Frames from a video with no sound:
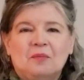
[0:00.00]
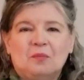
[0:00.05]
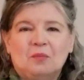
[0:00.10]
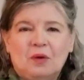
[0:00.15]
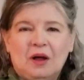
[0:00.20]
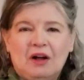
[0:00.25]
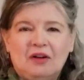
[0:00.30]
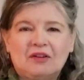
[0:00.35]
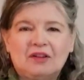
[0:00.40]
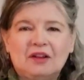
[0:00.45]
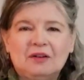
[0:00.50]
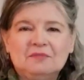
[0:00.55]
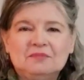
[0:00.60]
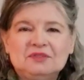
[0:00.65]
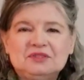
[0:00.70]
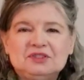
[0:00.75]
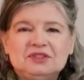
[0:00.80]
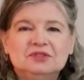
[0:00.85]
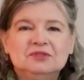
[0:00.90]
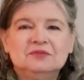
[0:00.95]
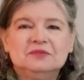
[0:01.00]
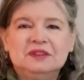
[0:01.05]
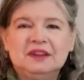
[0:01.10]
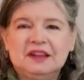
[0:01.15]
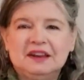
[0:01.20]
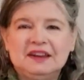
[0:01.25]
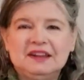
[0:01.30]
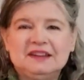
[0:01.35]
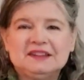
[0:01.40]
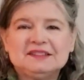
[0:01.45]
Welcome to
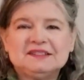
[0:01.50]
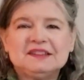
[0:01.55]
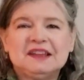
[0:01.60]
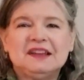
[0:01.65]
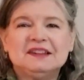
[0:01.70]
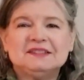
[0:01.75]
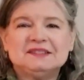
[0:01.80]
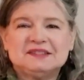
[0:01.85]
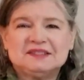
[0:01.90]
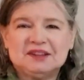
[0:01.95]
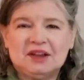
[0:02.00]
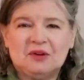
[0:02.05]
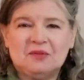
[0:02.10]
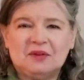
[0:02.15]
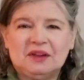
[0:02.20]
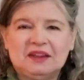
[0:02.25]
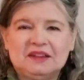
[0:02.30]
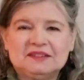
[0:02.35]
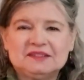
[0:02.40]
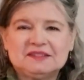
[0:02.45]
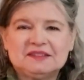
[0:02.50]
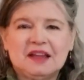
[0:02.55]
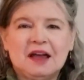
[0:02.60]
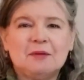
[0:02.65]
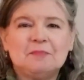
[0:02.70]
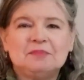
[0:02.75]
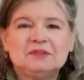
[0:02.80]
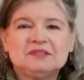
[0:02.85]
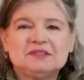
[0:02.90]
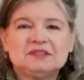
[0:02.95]
Knittings and Sewings,
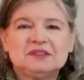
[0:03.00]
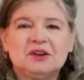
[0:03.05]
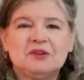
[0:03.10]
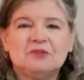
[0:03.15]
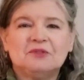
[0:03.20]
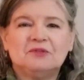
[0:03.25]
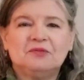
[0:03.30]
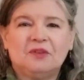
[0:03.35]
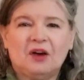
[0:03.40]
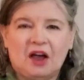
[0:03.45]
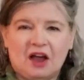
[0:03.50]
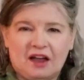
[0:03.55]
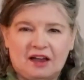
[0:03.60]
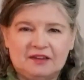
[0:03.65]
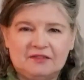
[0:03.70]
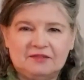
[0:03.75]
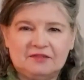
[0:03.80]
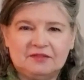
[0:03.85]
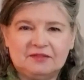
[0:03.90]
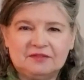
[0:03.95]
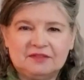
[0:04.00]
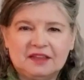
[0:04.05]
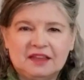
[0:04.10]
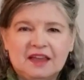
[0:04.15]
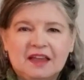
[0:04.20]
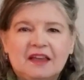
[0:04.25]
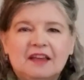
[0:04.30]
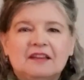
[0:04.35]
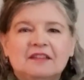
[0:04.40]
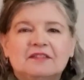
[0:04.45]
Episode 5.
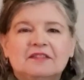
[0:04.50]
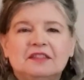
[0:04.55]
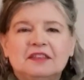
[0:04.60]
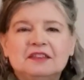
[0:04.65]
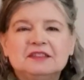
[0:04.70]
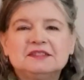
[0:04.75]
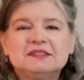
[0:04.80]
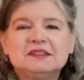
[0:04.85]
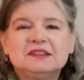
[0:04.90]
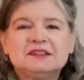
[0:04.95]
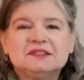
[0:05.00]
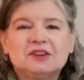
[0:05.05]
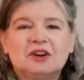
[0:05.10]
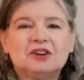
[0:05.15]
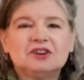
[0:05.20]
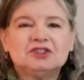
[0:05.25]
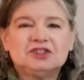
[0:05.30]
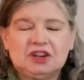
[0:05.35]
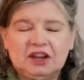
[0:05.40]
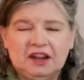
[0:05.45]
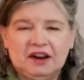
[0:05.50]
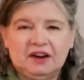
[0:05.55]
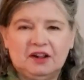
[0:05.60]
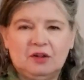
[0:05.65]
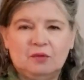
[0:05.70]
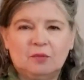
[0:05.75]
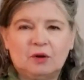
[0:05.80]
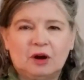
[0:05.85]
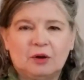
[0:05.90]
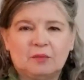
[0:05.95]
This is our
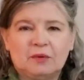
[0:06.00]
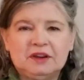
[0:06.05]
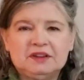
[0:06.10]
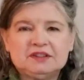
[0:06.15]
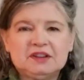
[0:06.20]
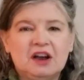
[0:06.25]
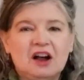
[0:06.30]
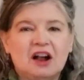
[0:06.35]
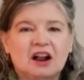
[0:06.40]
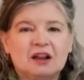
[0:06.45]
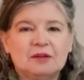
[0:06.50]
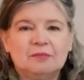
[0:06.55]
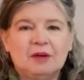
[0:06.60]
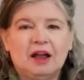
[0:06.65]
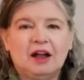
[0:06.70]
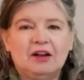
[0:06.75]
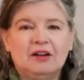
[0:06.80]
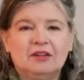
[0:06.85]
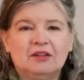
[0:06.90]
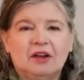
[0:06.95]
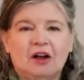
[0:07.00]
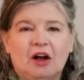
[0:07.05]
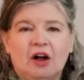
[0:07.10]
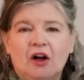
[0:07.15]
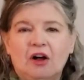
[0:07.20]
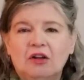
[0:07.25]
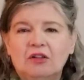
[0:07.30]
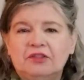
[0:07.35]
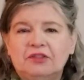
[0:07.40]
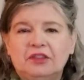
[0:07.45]
channel where we talk about
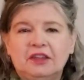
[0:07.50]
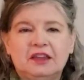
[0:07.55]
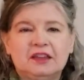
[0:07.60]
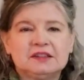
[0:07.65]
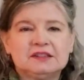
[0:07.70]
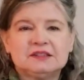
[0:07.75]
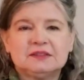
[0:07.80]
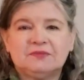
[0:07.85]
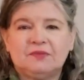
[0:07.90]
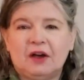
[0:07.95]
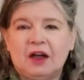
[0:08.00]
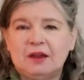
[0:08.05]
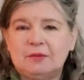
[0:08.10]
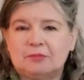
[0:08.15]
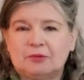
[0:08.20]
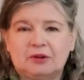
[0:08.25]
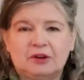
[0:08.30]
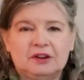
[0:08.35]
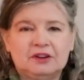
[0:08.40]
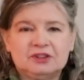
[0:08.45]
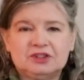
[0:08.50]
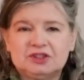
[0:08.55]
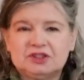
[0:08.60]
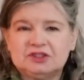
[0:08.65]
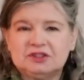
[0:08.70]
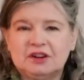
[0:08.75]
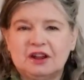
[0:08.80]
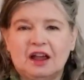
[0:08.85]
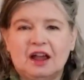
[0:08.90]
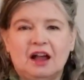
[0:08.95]
all things
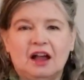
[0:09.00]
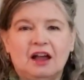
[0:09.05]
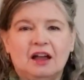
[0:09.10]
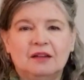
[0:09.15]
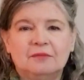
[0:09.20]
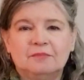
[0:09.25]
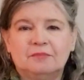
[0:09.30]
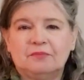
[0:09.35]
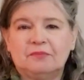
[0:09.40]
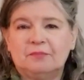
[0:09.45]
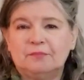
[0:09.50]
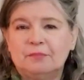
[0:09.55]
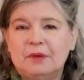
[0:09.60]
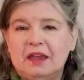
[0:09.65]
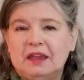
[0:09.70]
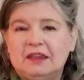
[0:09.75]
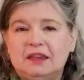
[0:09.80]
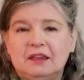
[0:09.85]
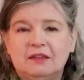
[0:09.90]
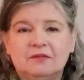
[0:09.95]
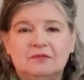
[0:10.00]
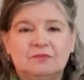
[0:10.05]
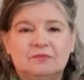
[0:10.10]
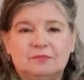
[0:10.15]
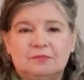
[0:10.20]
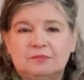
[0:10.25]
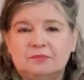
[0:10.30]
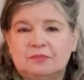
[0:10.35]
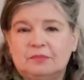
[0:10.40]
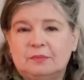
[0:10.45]
fiberish, making
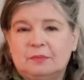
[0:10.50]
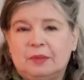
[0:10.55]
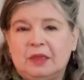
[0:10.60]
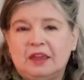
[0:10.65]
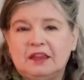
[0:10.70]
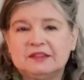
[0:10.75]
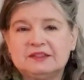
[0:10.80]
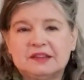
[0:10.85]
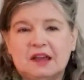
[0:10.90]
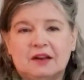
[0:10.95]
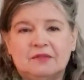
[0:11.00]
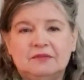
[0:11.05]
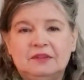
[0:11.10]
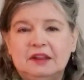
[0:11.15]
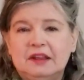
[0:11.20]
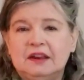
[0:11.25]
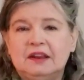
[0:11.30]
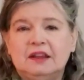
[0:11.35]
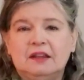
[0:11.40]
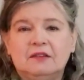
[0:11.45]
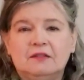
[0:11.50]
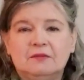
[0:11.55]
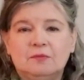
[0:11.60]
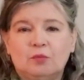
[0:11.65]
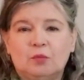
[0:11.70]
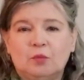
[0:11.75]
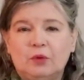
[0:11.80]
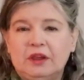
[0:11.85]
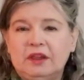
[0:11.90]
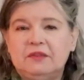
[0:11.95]
things out of knitting,
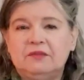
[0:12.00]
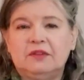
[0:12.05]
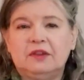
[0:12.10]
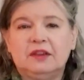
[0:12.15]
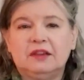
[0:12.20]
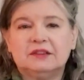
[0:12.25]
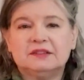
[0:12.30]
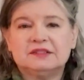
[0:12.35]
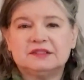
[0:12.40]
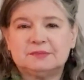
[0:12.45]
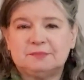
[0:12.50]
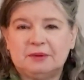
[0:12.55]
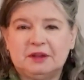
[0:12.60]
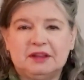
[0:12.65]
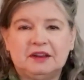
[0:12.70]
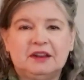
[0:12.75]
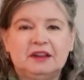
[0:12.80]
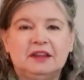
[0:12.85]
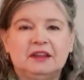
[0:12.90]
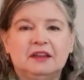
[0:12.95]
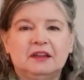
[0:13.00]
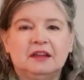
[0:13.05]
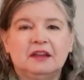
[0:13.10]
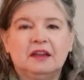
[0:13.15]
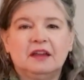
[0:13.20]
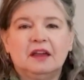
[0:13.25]
weaving, spinning,